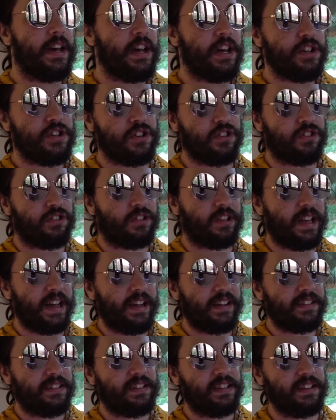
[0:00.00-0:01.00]
just
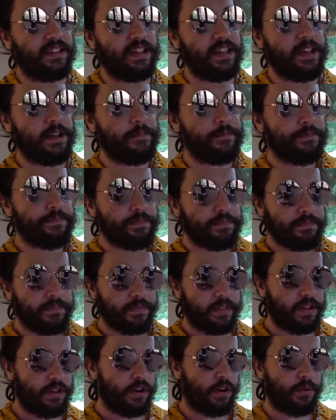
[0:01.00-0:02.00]
constantly,
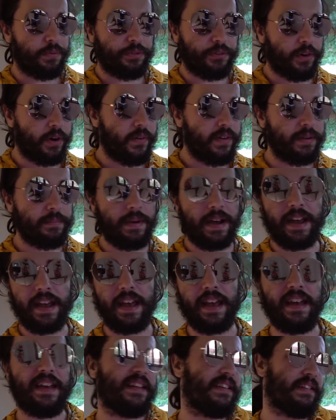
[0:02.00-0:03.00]
throwing my
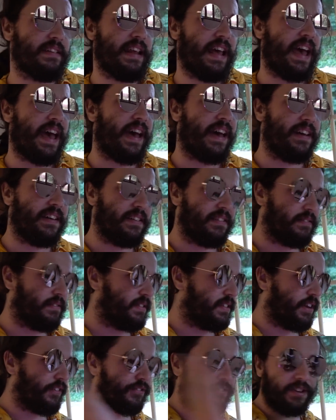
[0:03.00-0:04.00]
head at
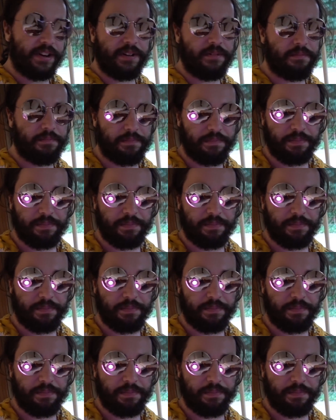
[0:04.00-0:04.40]
different